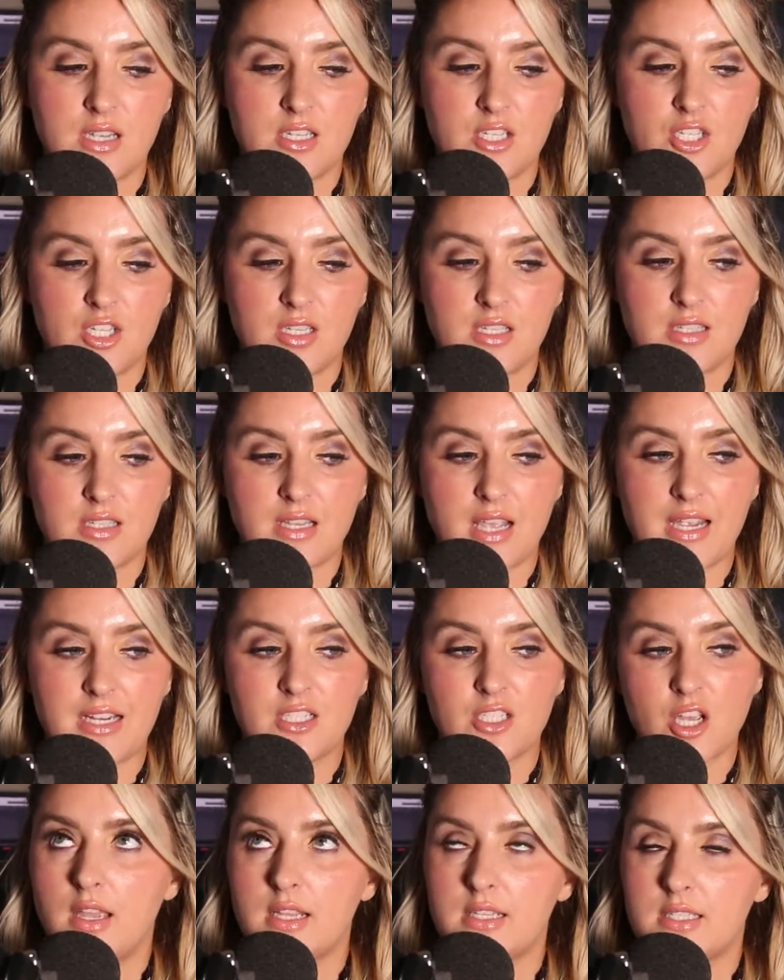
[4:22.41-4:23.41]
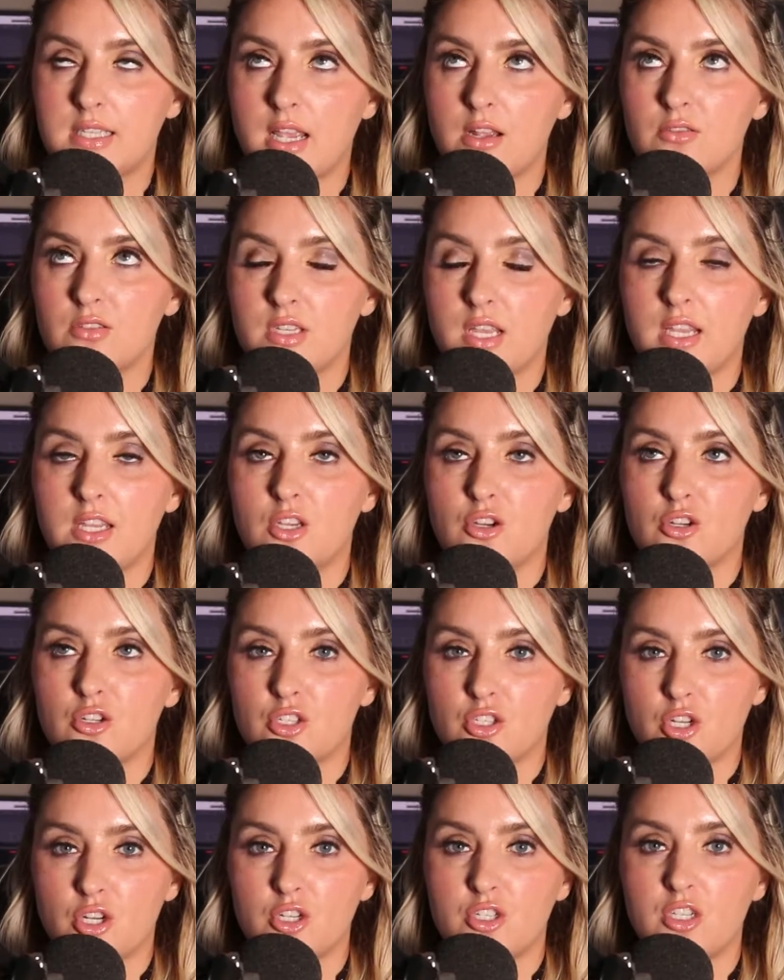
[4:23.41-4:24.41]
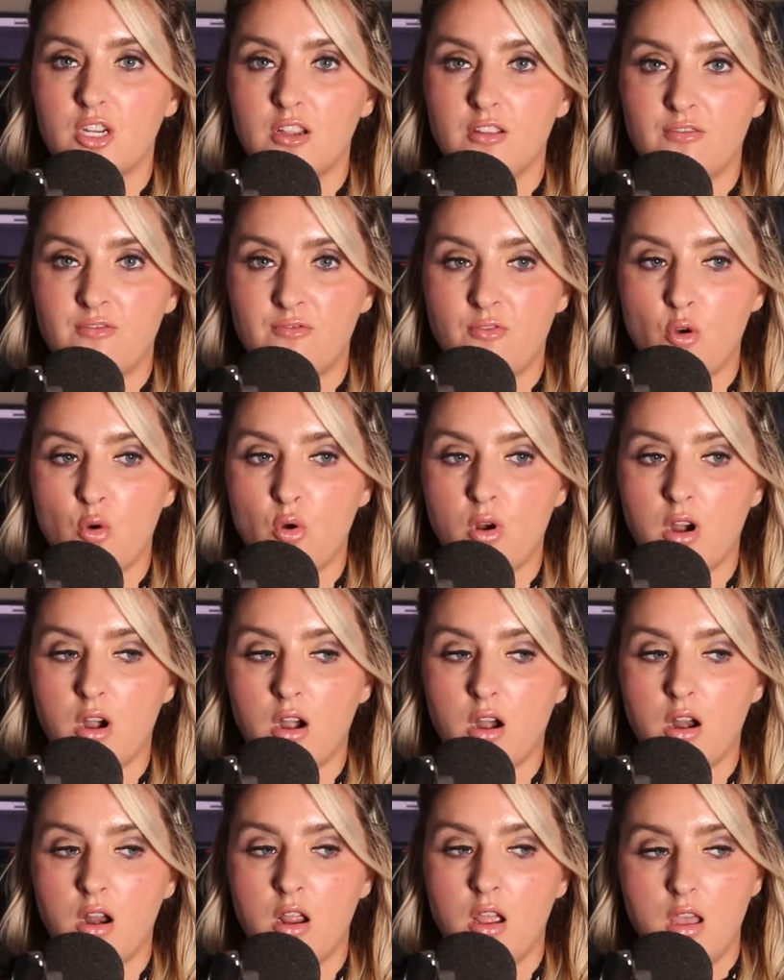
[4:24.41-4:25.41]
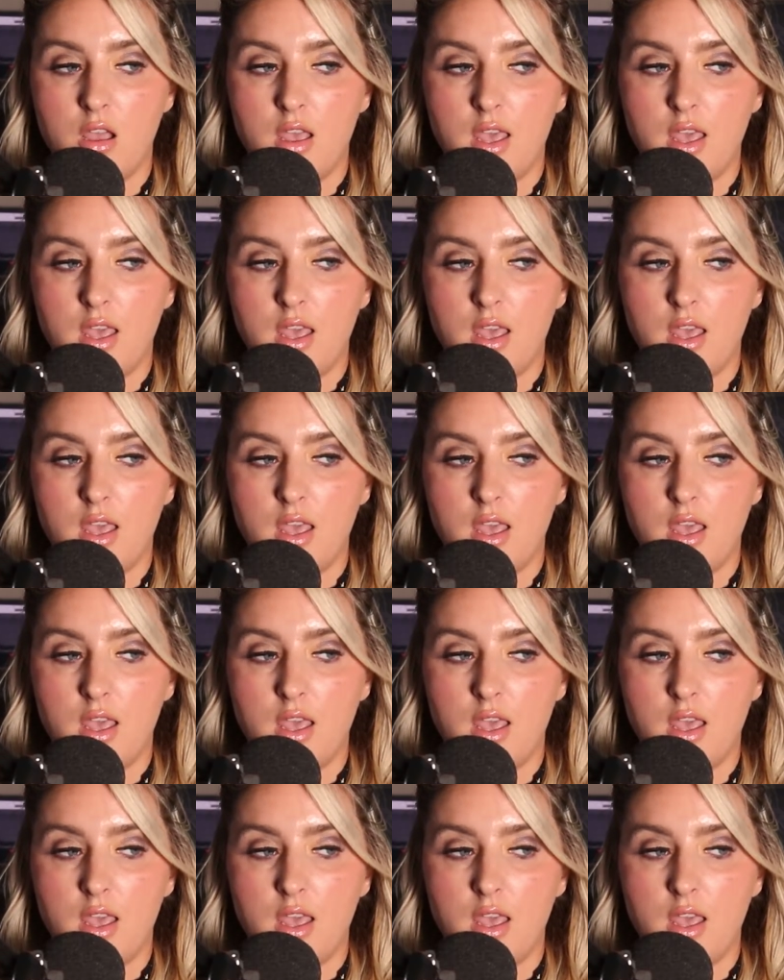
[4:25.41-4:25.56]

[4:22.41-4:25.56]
is she's like, it sounds like you're searching for